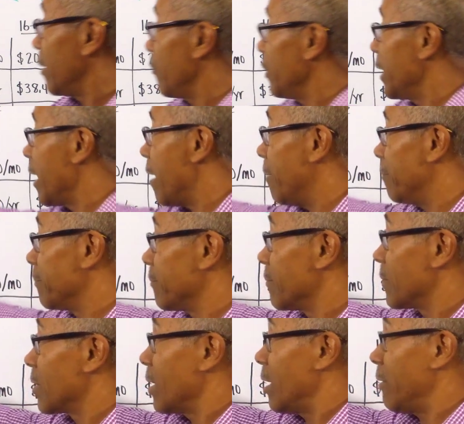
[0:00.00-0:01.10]
There you go.
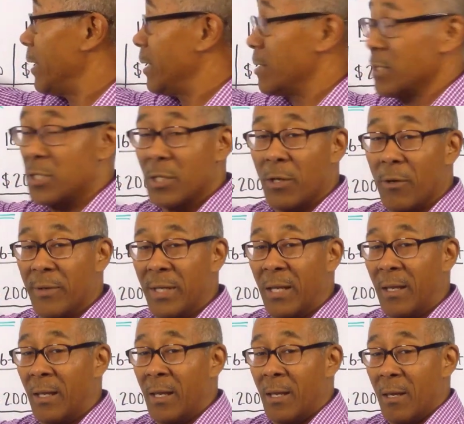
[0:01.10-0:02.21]
All right, so
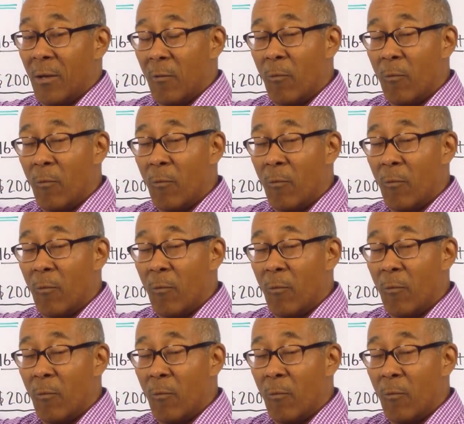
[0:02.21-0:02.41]
the